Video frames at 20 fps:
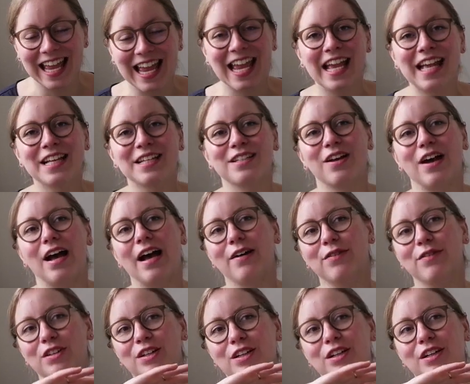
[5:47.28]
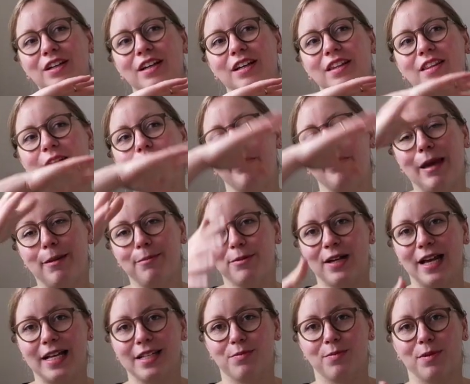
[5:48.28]
So after the paper
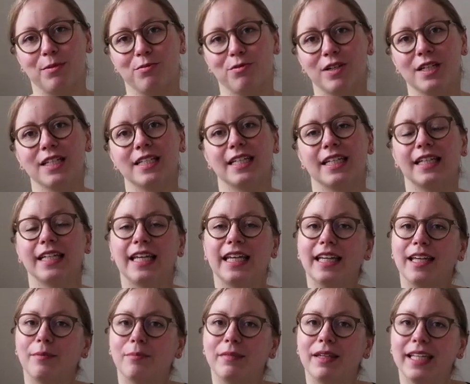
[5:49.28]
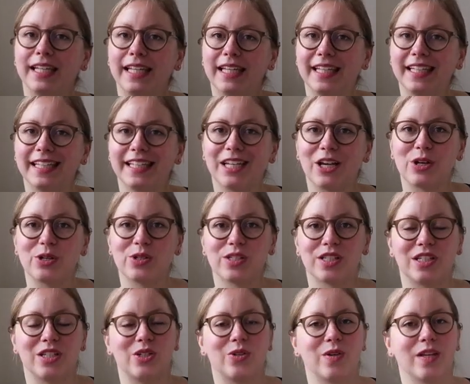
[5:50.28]
has been printed, it immediately goes
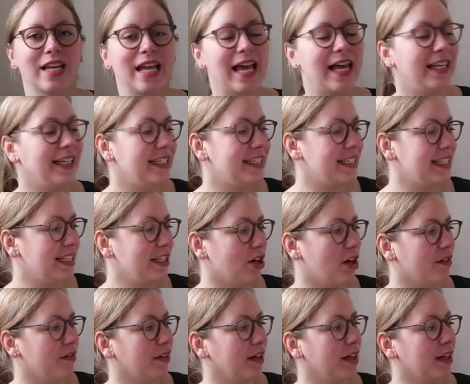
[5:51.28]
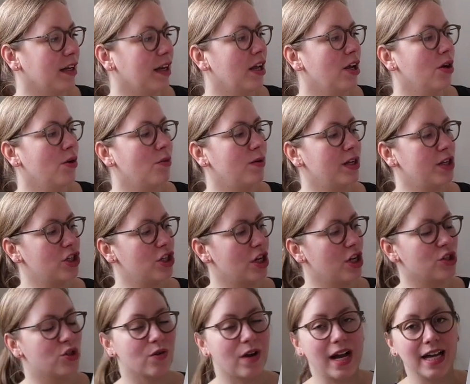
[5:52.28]
into an LED oven, which
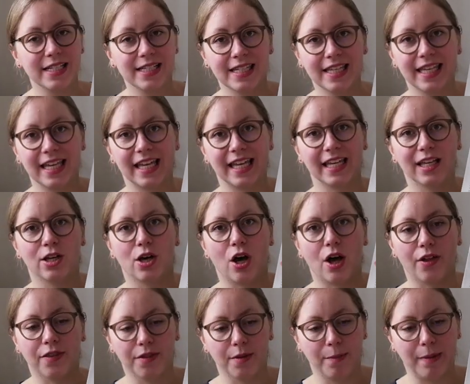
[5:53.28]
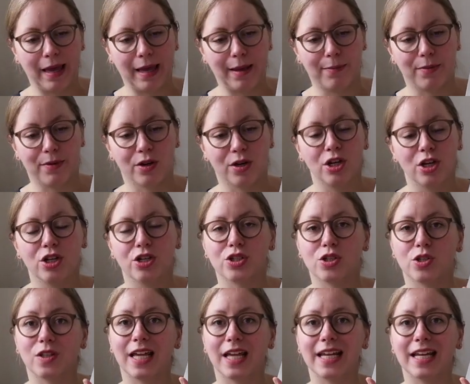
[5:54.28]
dries the ink on the paper
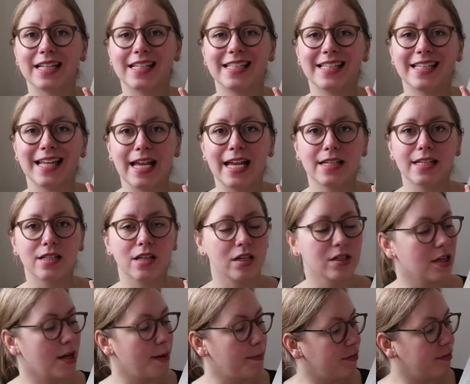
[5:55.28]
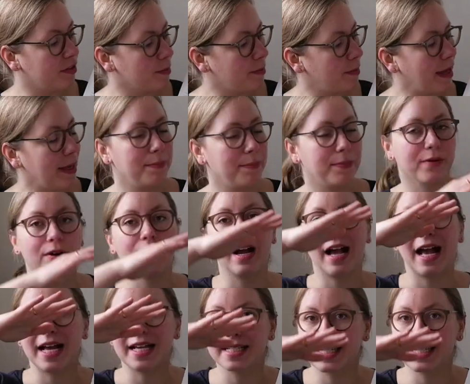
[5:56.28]
so that it stays on top of the paper
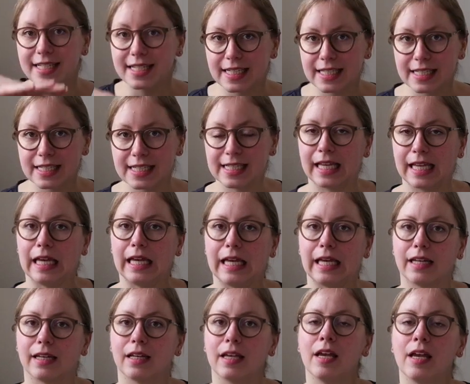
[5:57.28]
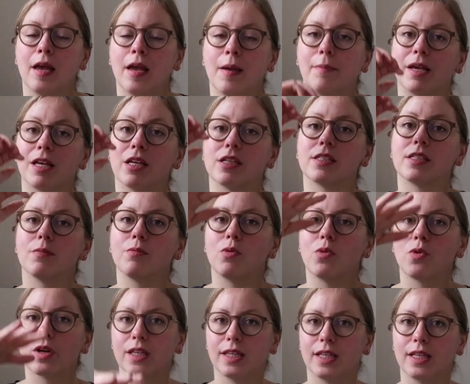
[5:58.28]
and doesn't sink in. Because the
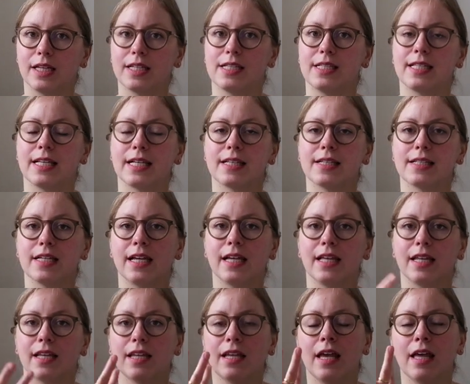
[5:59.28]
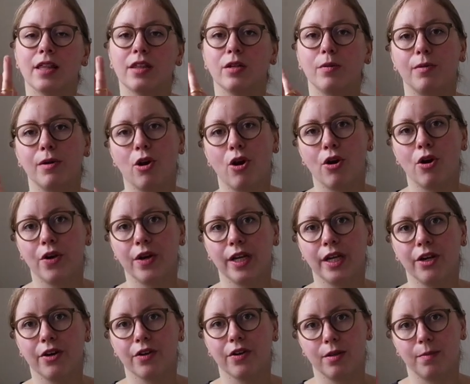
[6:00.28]
more it sinks in, the
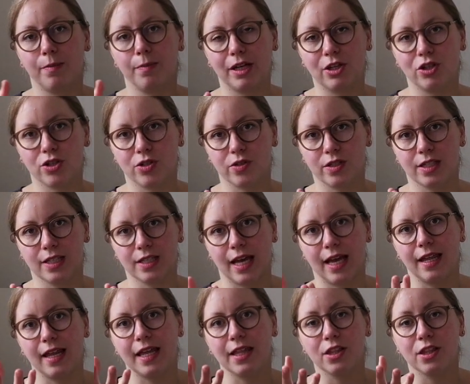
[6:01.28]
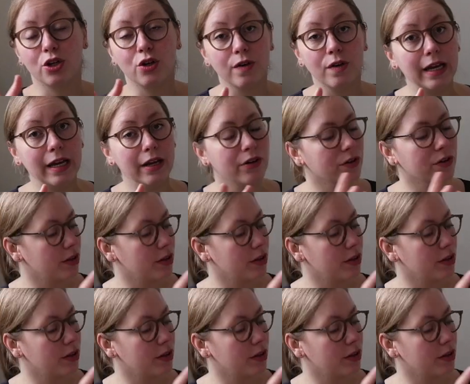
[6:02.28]
blurrier the pictures get and the grayer the